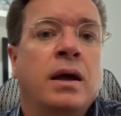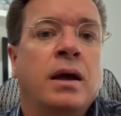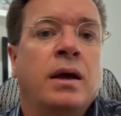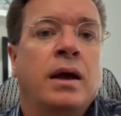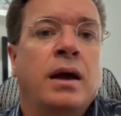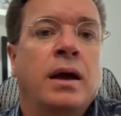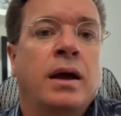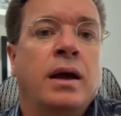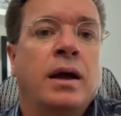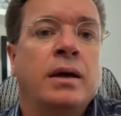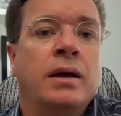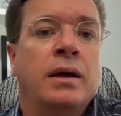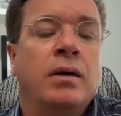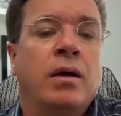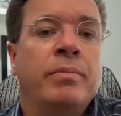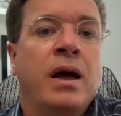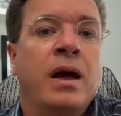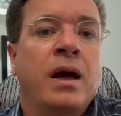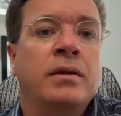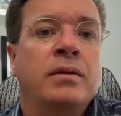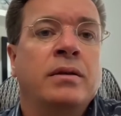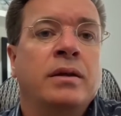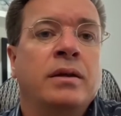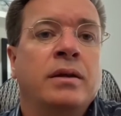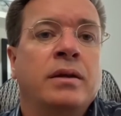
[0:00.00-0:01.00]
I'm not
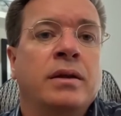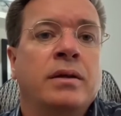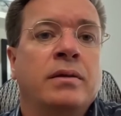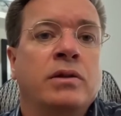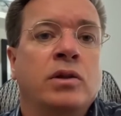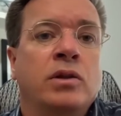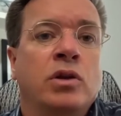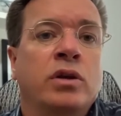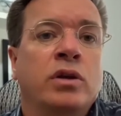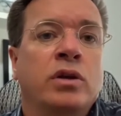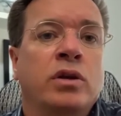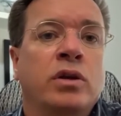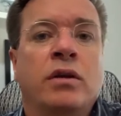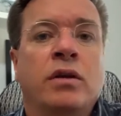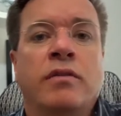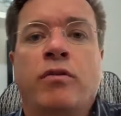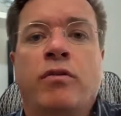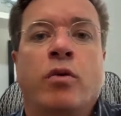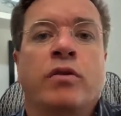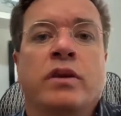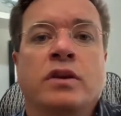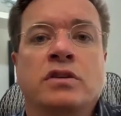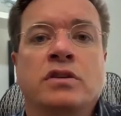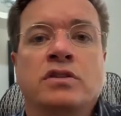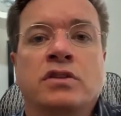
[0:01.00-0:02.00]
looking for
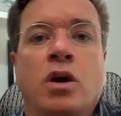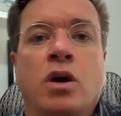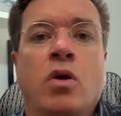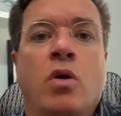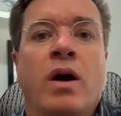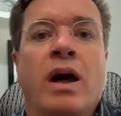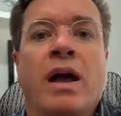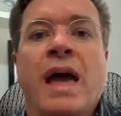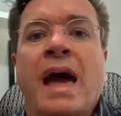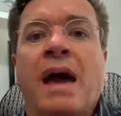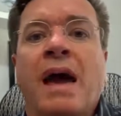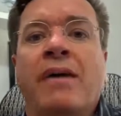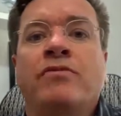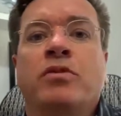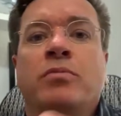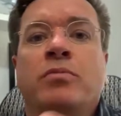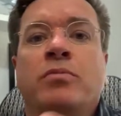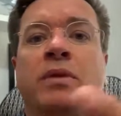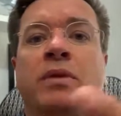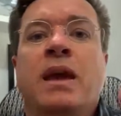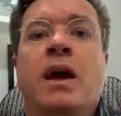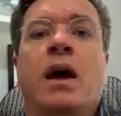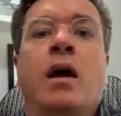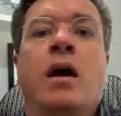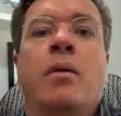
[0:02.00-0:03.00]
this, I have to
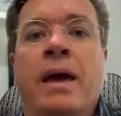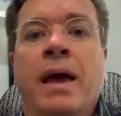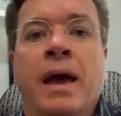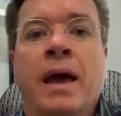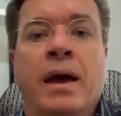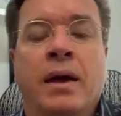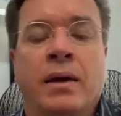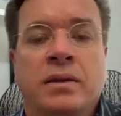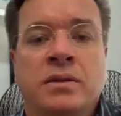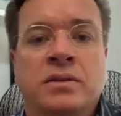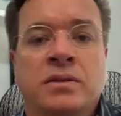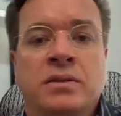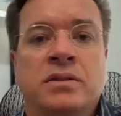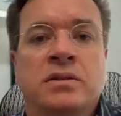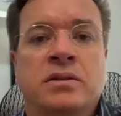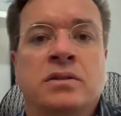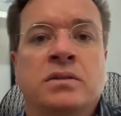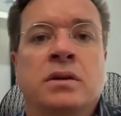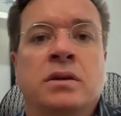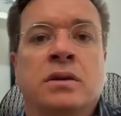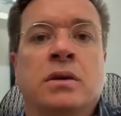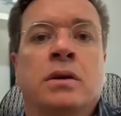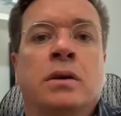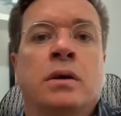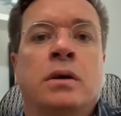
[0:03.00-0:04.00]
become X,
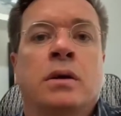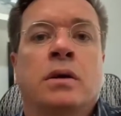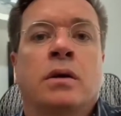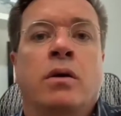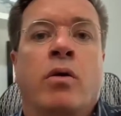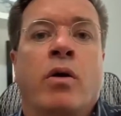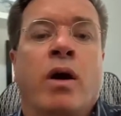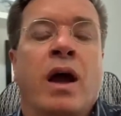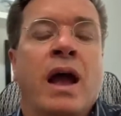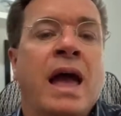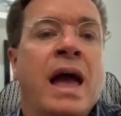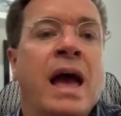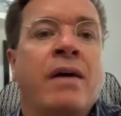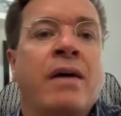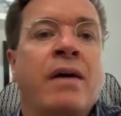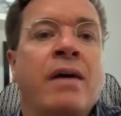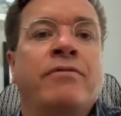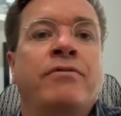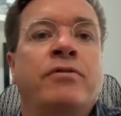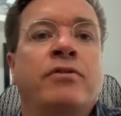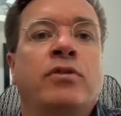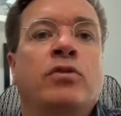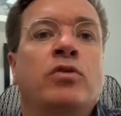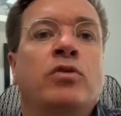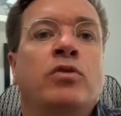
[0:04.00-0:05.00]
or I have
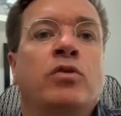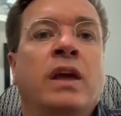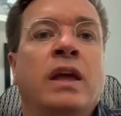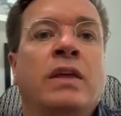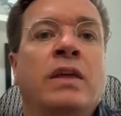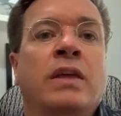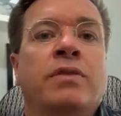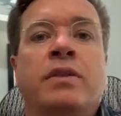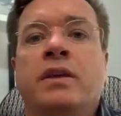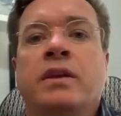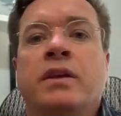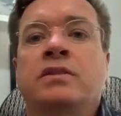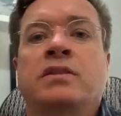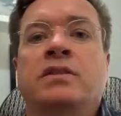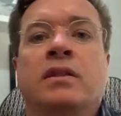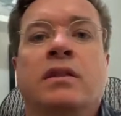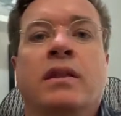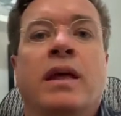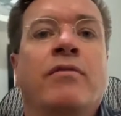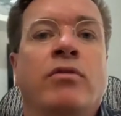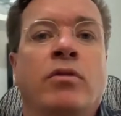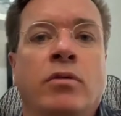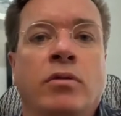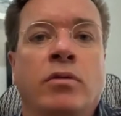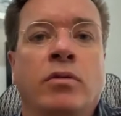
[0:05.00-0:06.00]
to hit this
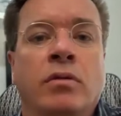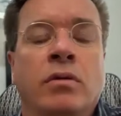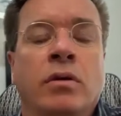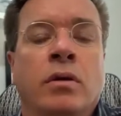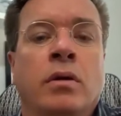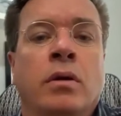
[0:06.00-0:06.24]
level.